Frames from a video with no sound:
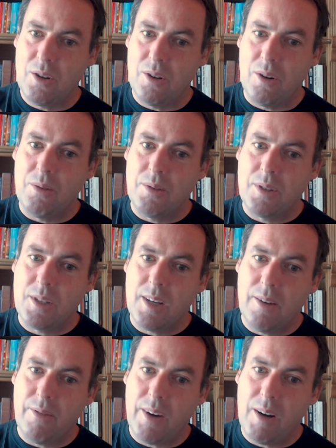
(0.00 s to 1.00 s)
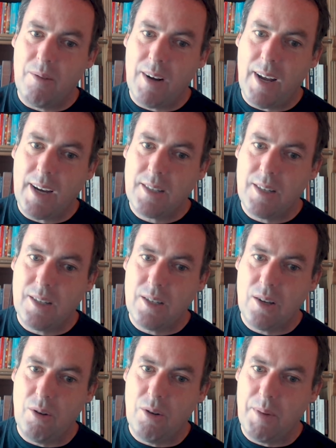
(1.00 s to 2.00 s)
your nose and a very relaxed and
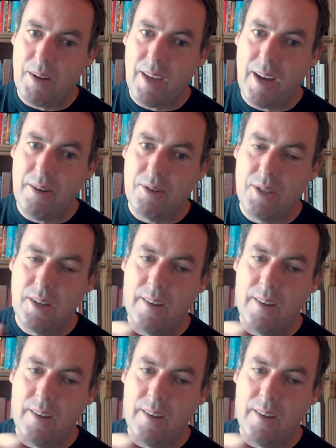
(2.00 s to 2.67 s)
slow breath out.